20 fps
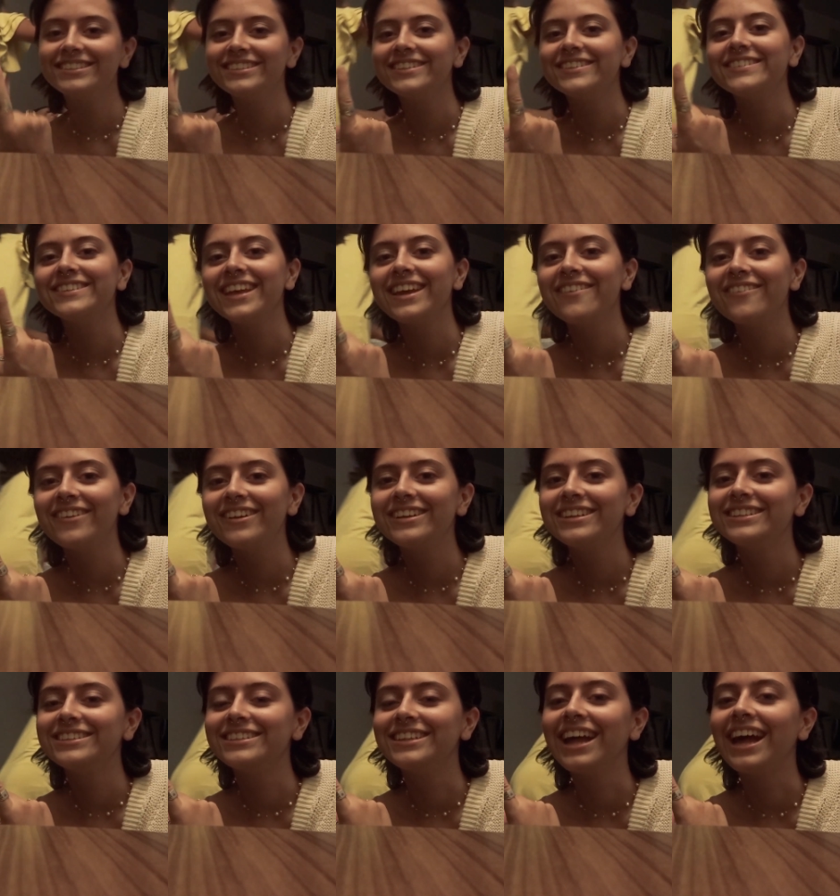So day one
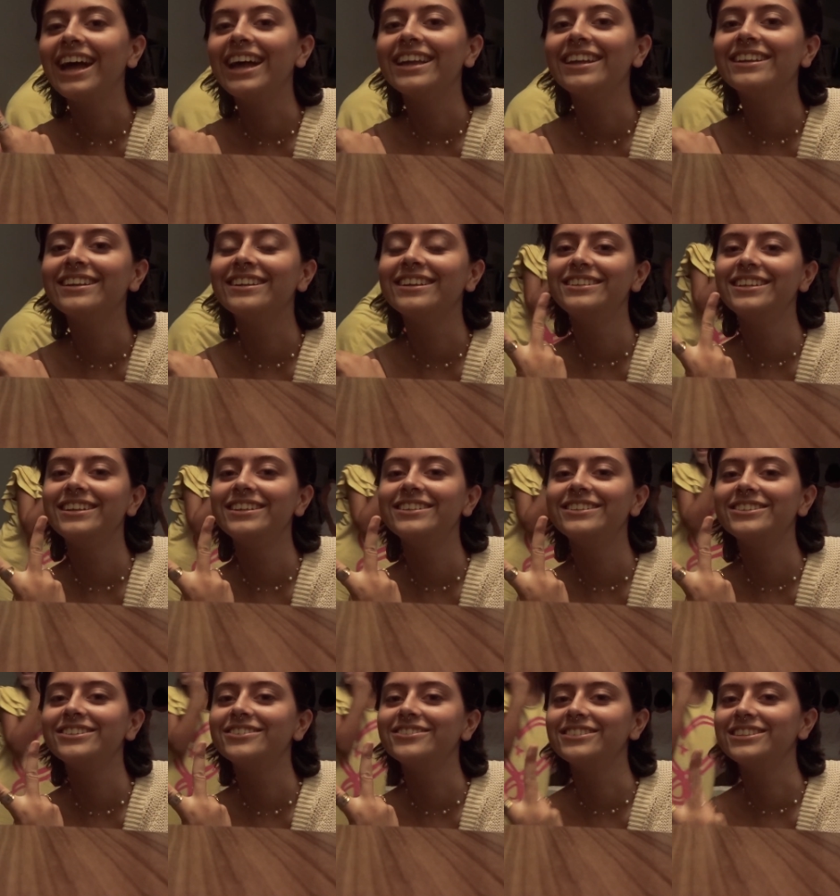is done. Day
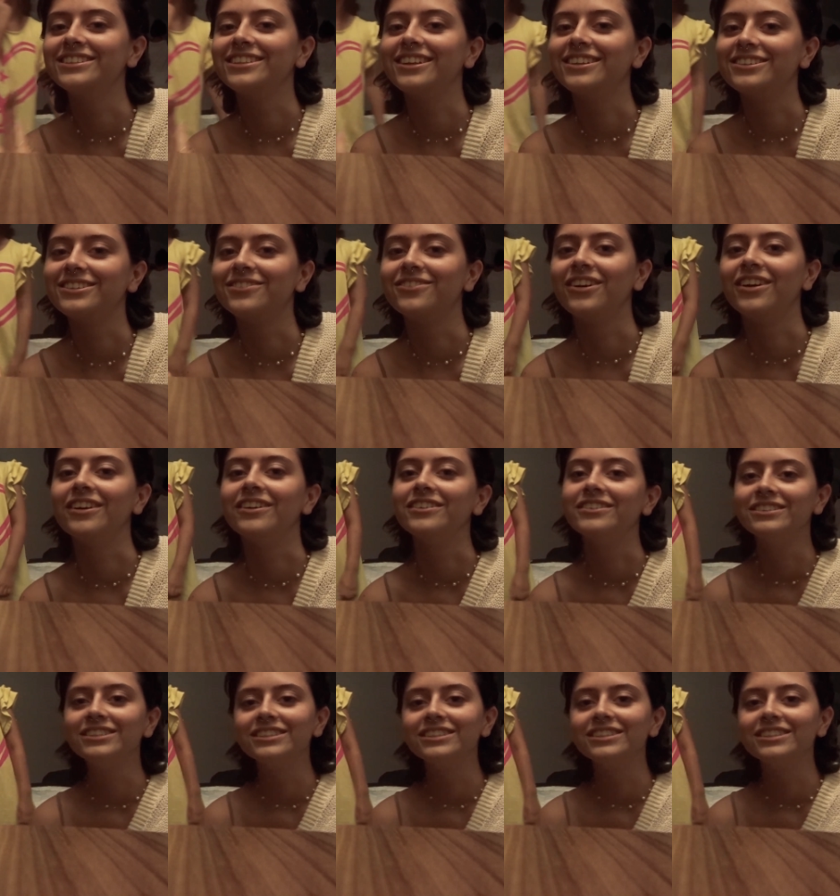two we start tomorrow.